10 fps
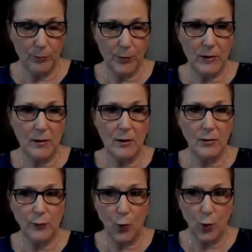
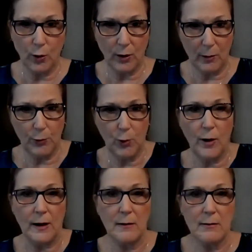business for
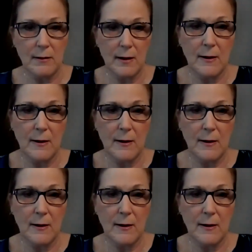employees